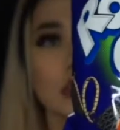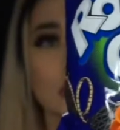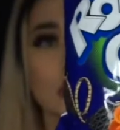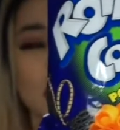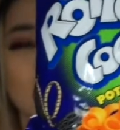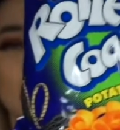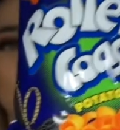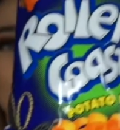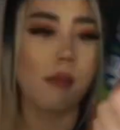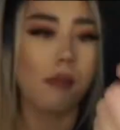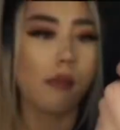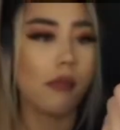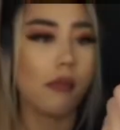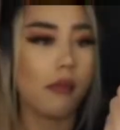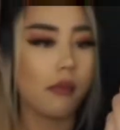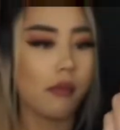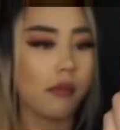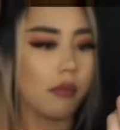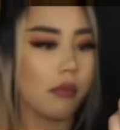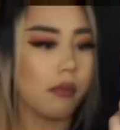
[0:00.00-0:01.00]

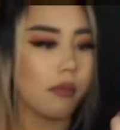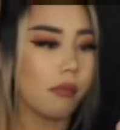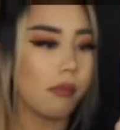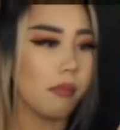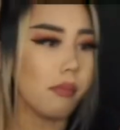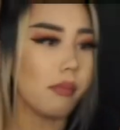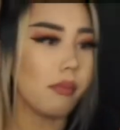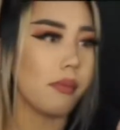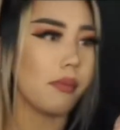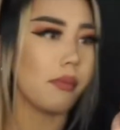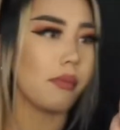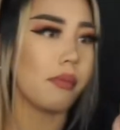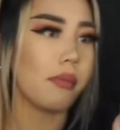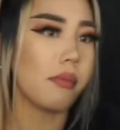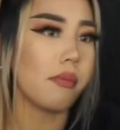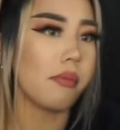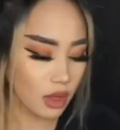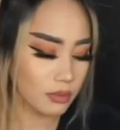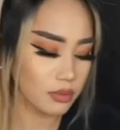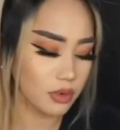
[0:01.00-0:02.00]

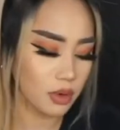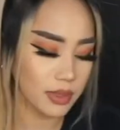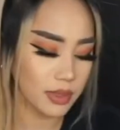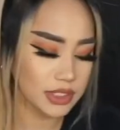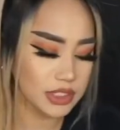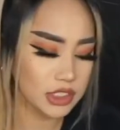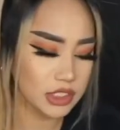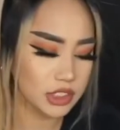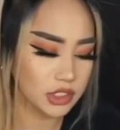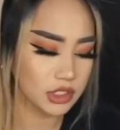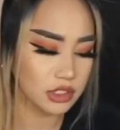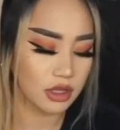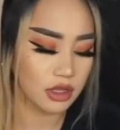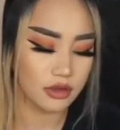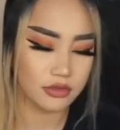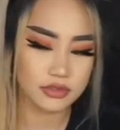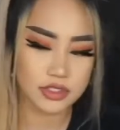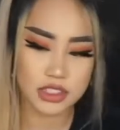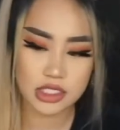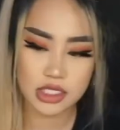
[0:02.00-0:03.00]
mm. Bro, my sister
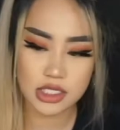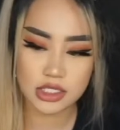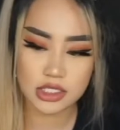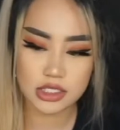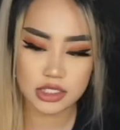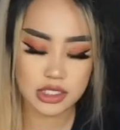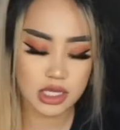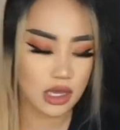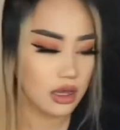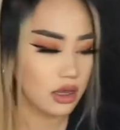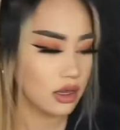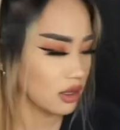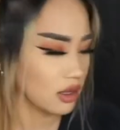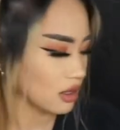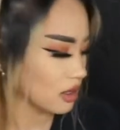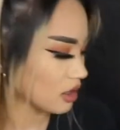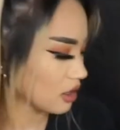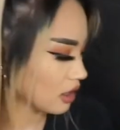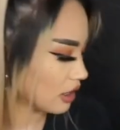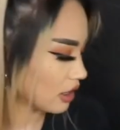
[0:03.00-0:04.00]
loves these.
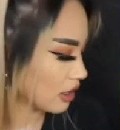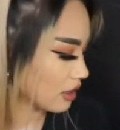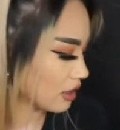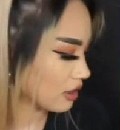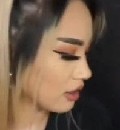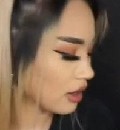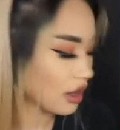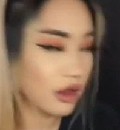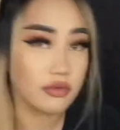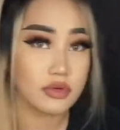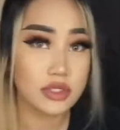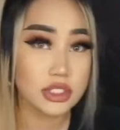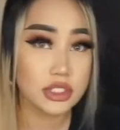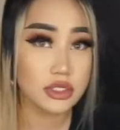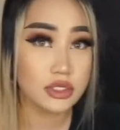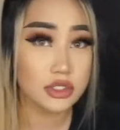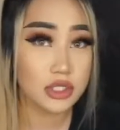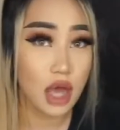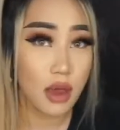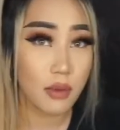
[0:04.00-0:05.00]
And every single
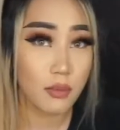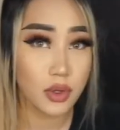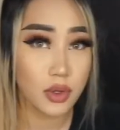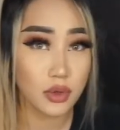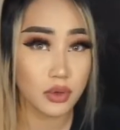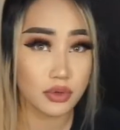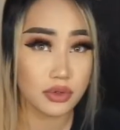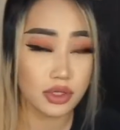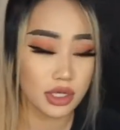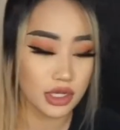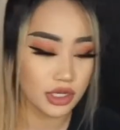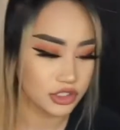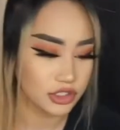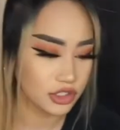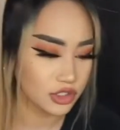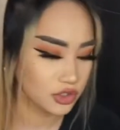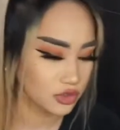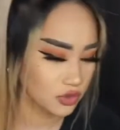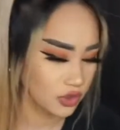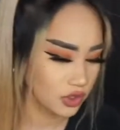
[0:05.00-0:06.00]
time we go to the Asian
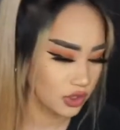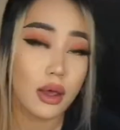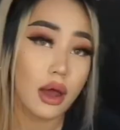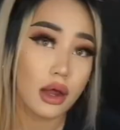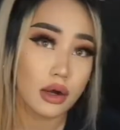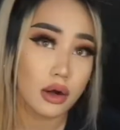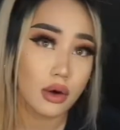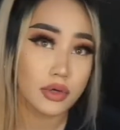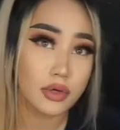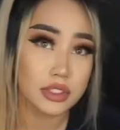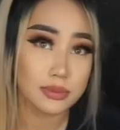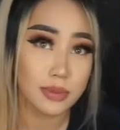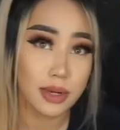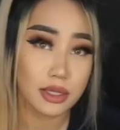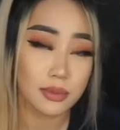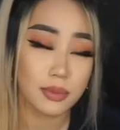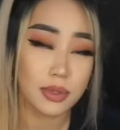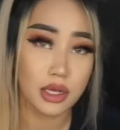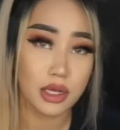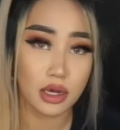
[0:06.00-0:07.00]
store, i always buy the
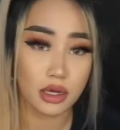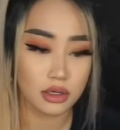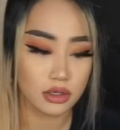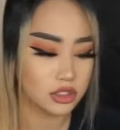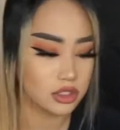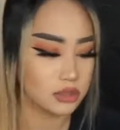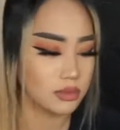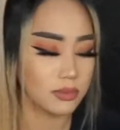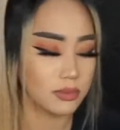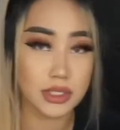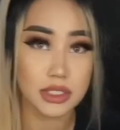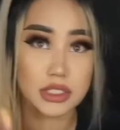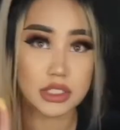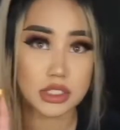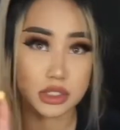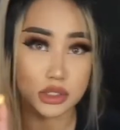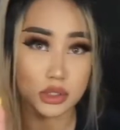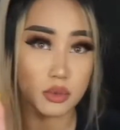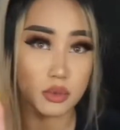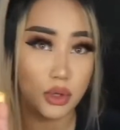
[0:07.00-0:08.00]
Piattos, but my
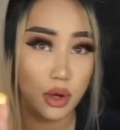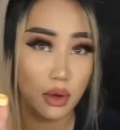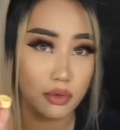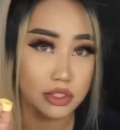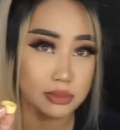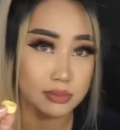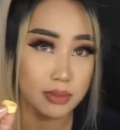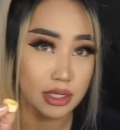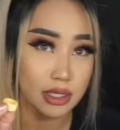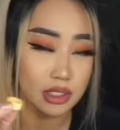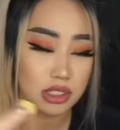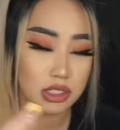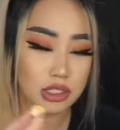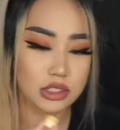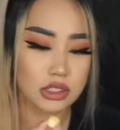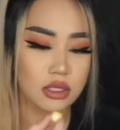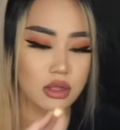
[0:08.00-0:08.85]
sister would always buy these.